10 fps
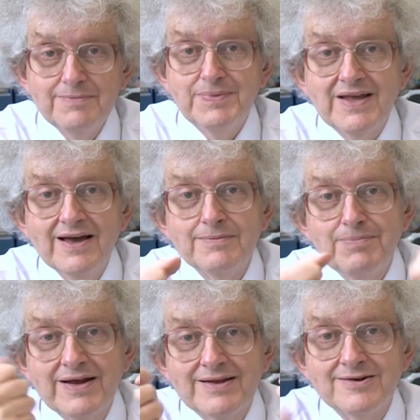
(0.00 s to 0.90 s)
I began
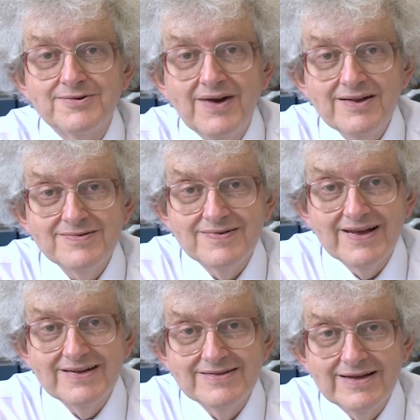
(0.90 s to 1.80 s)
by
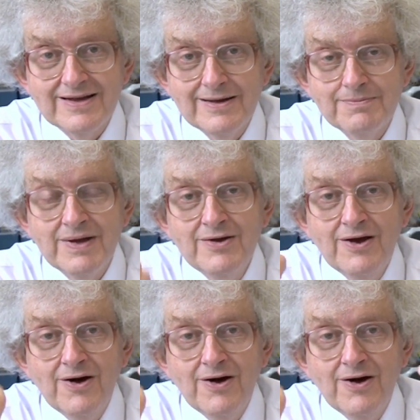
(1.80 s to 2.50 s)
congratulating him